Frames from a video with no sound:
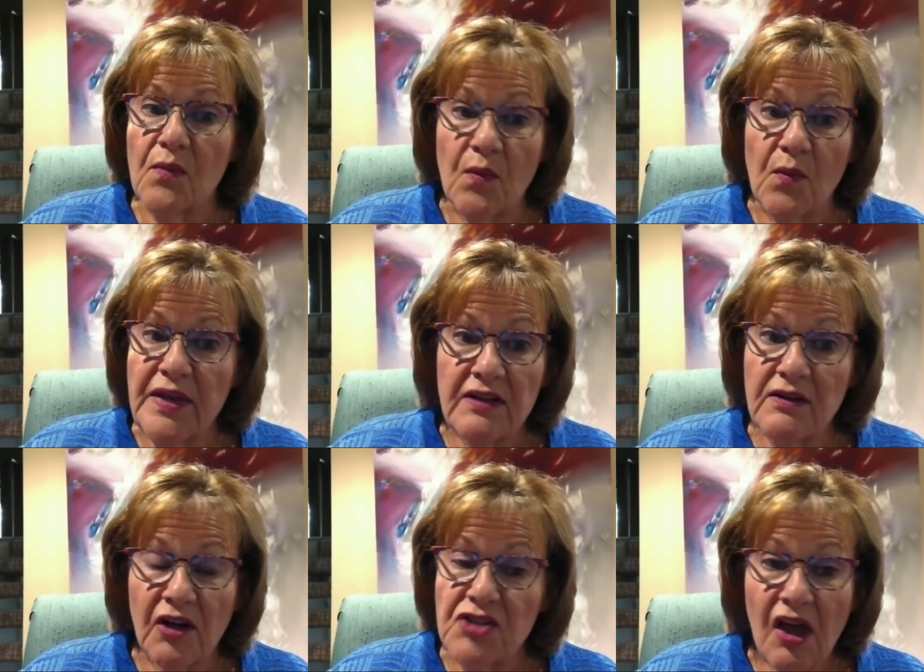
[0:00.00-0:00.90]
We
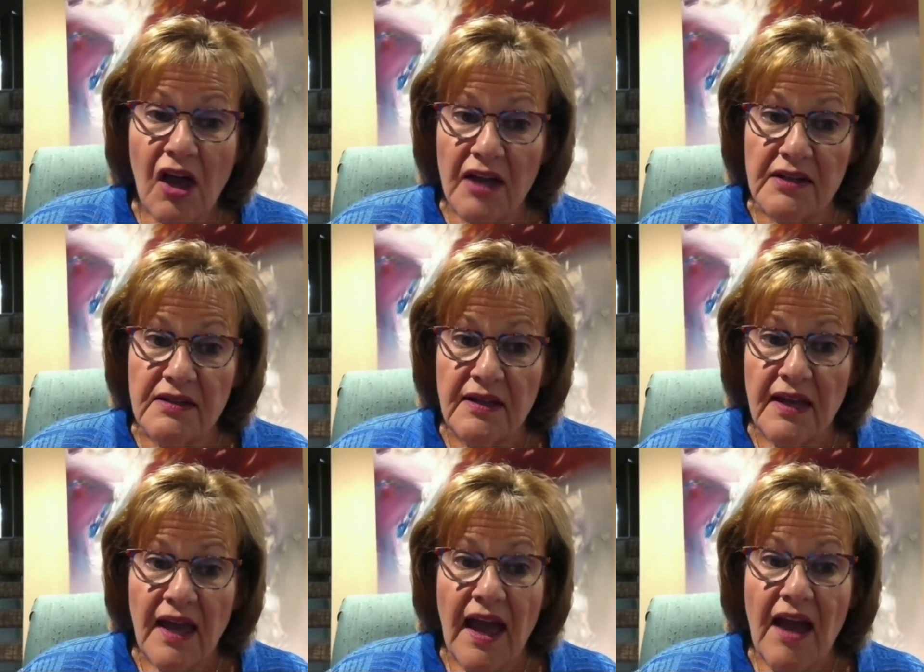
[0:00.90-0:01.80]
are taught
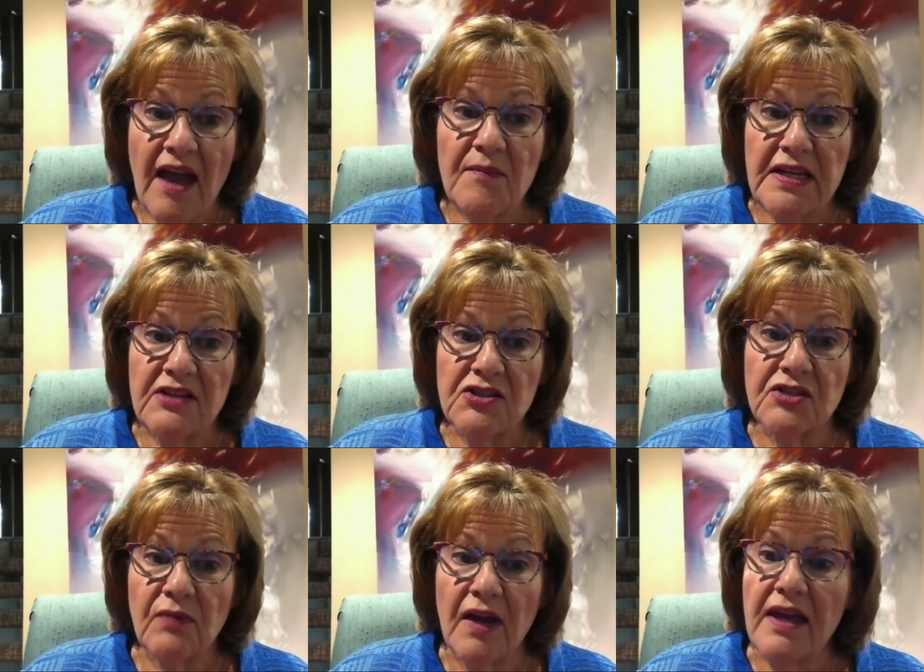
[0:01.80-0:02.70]
how meetings
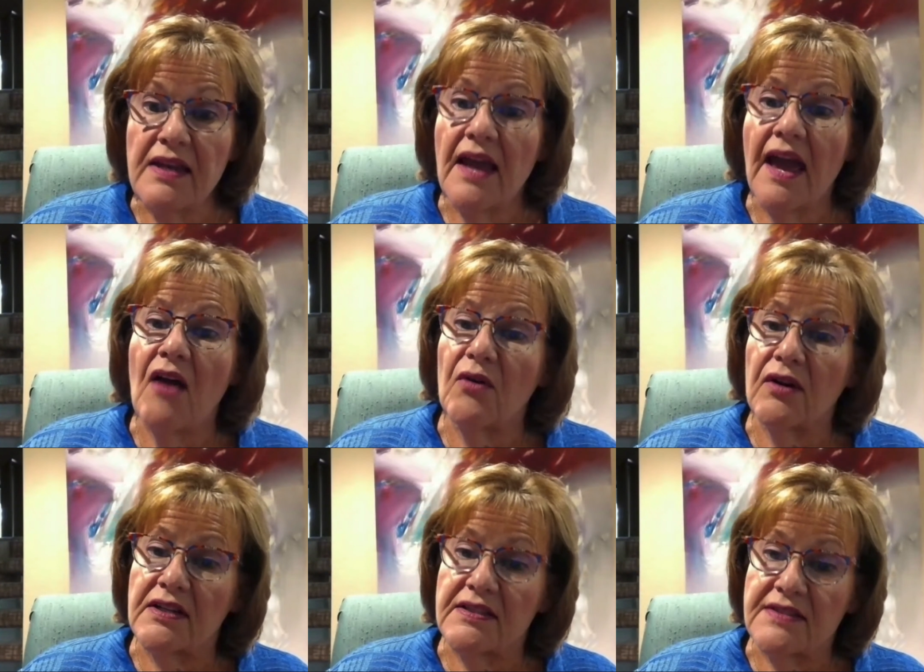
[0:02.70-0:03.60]
should run, how
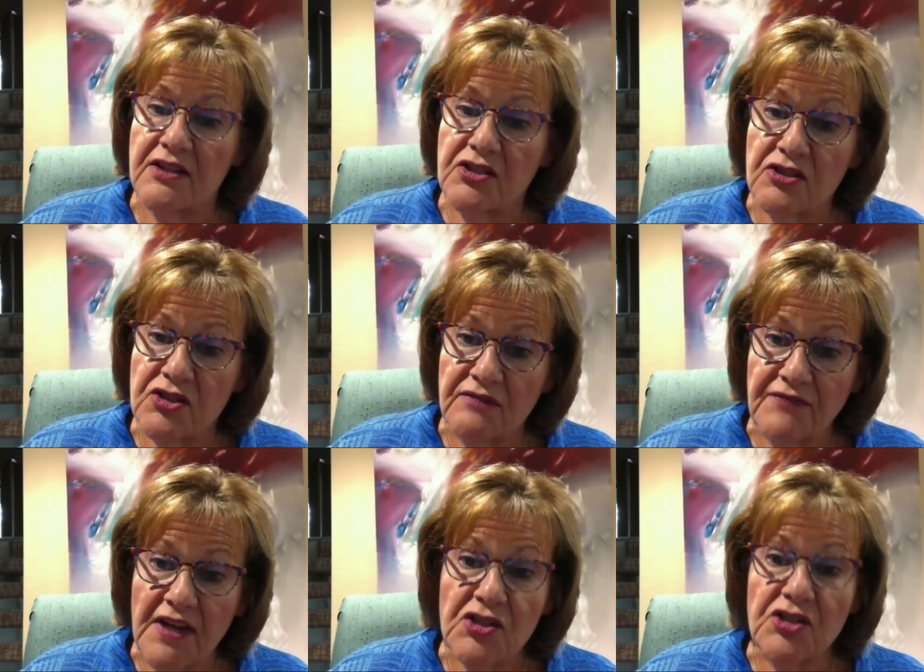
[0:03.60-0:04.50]
organizations should
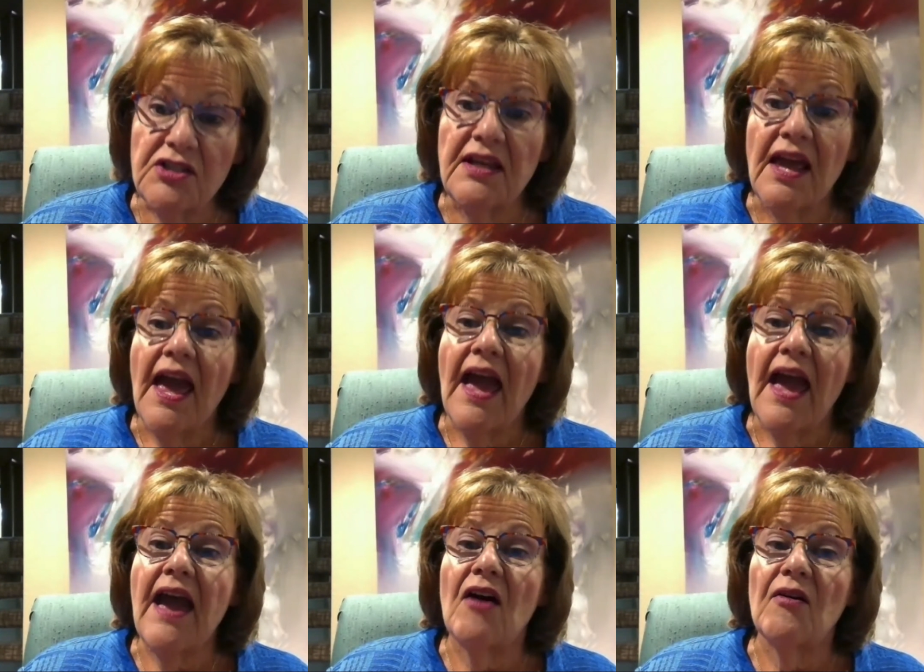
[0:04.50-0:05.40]
function,
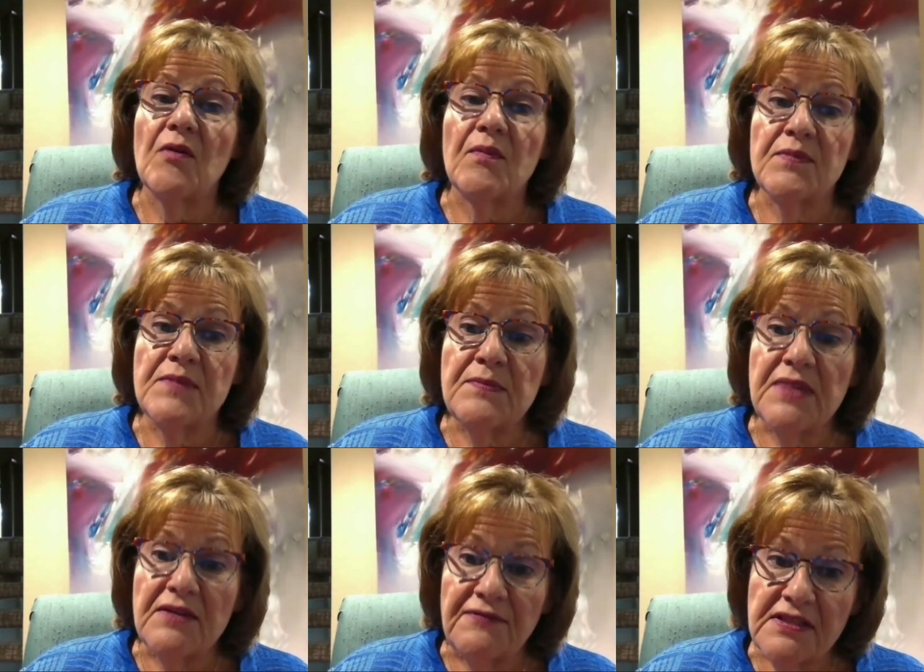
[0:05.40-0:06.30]
how to be
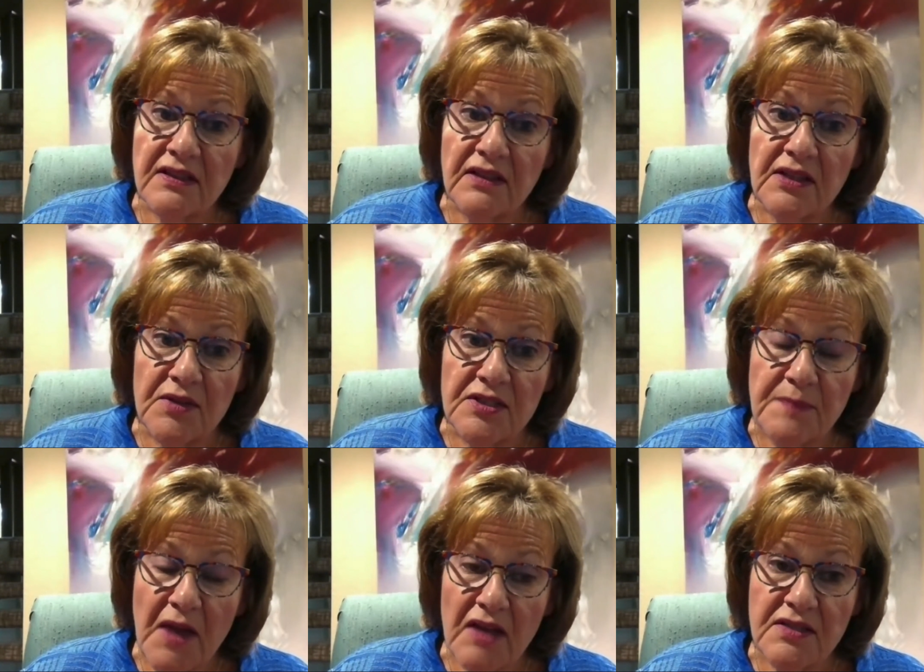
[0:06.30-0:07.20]
fiscally
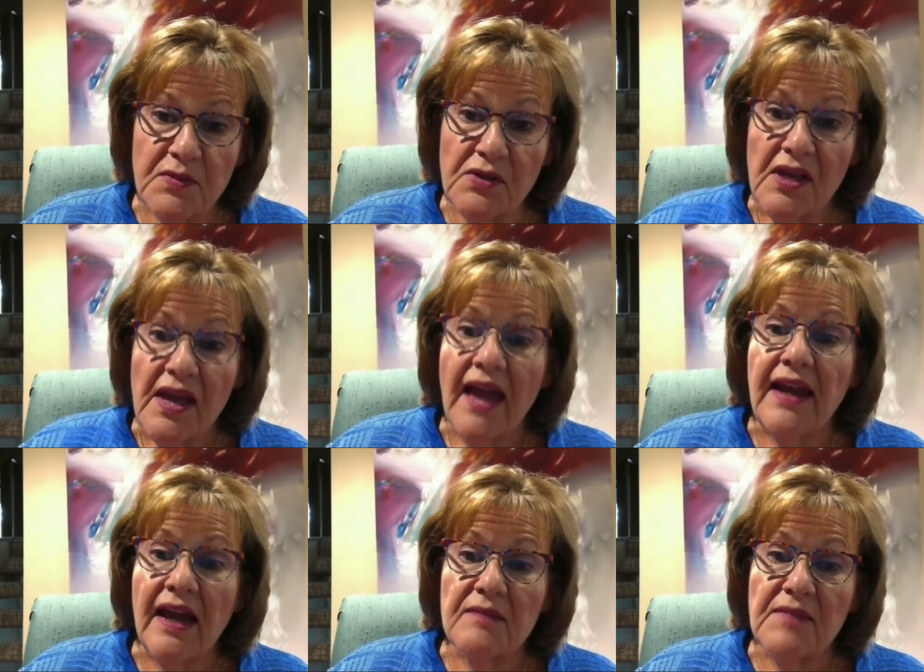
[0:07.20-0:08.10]
responsible, and
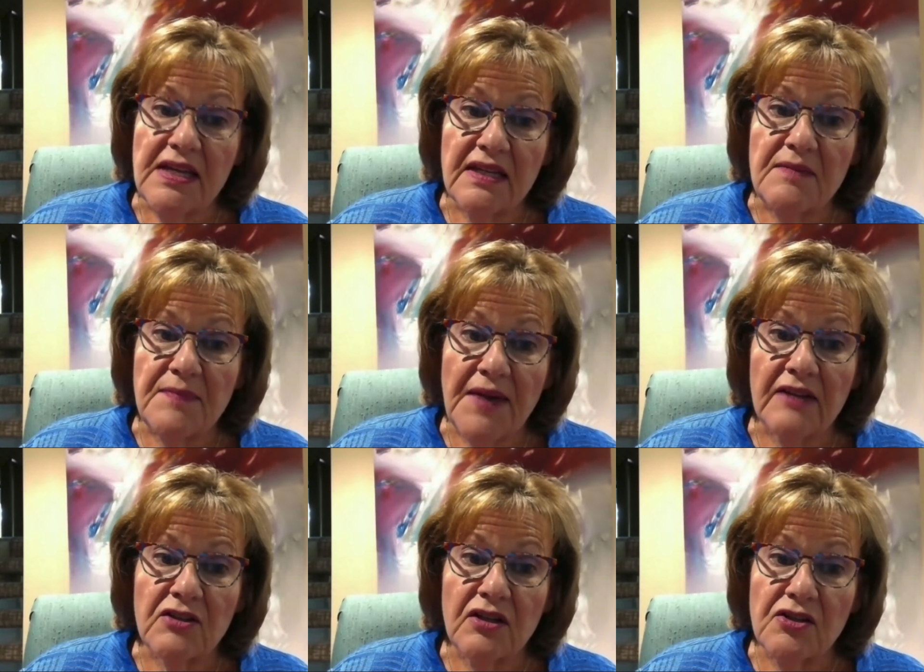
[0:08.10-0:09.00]
how to make an
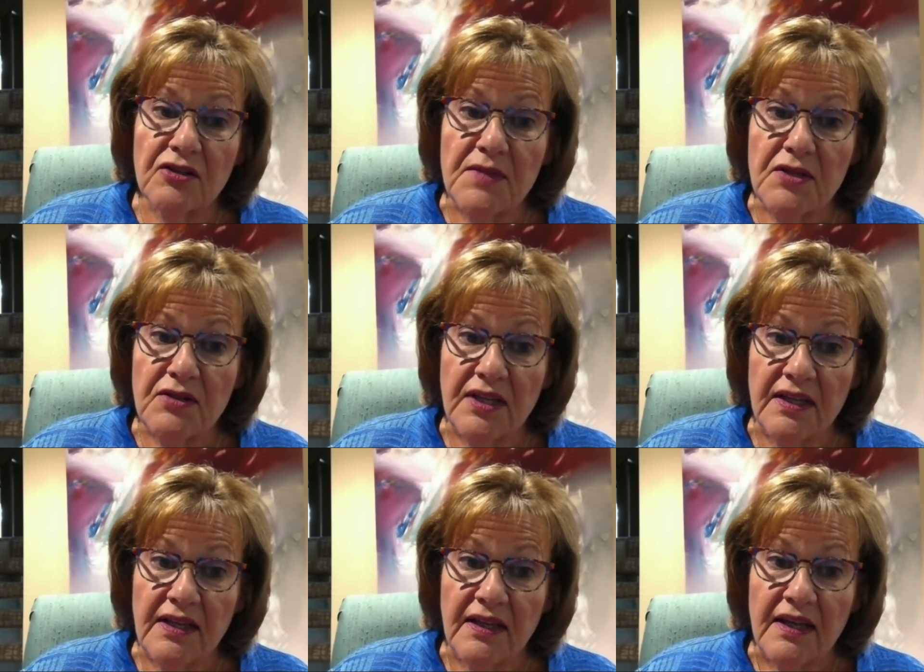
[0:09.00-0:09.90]
impact on your community.
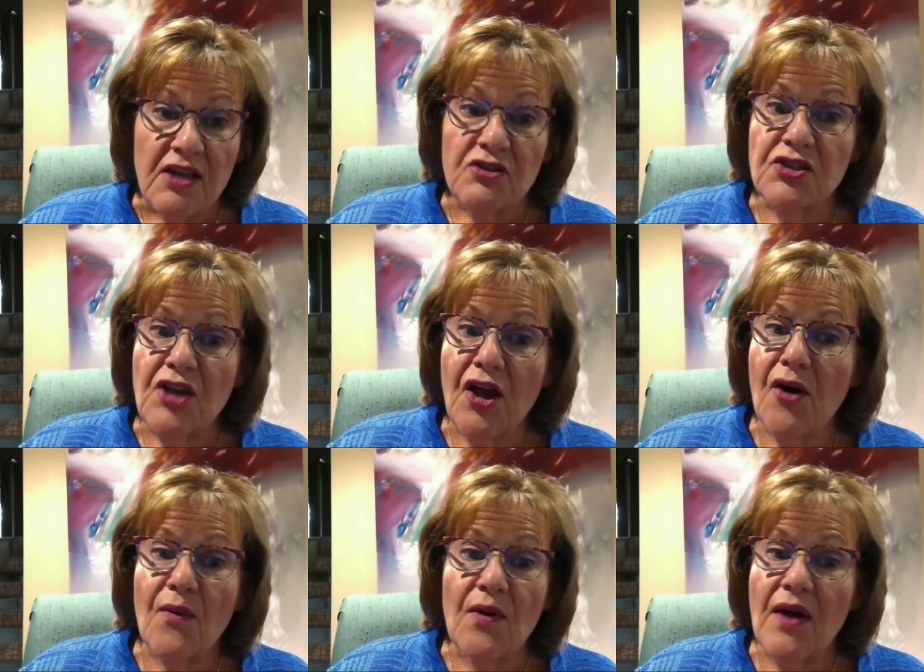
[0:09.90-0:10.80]

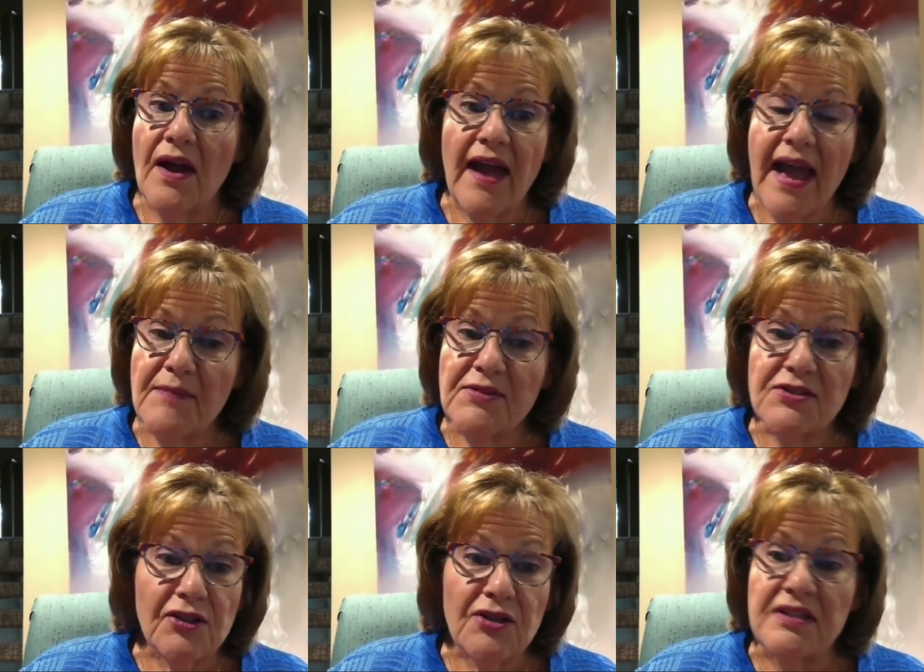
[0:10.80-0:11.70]
So,
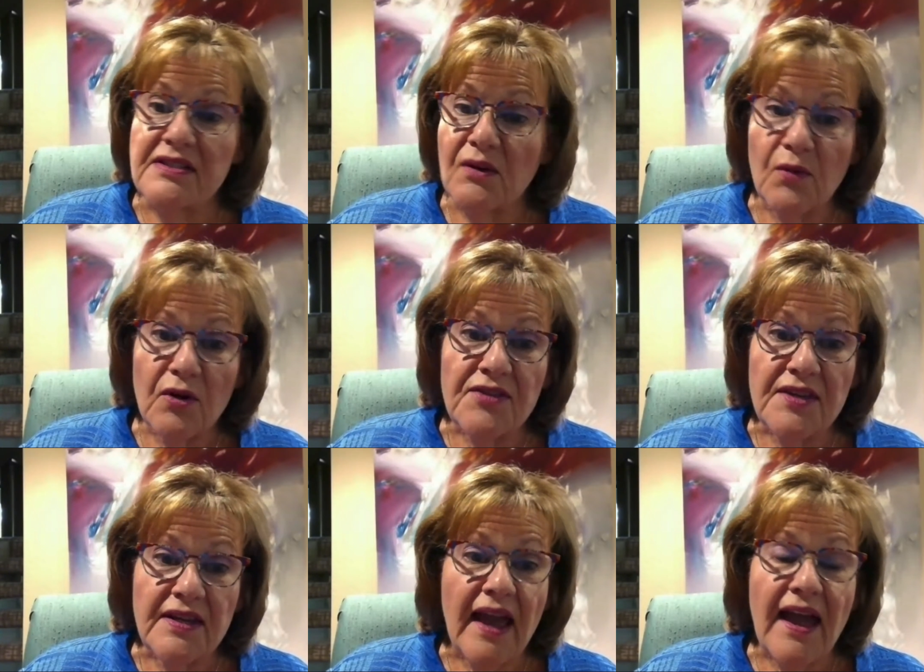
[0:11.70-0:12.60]
absolutely, is it worth it?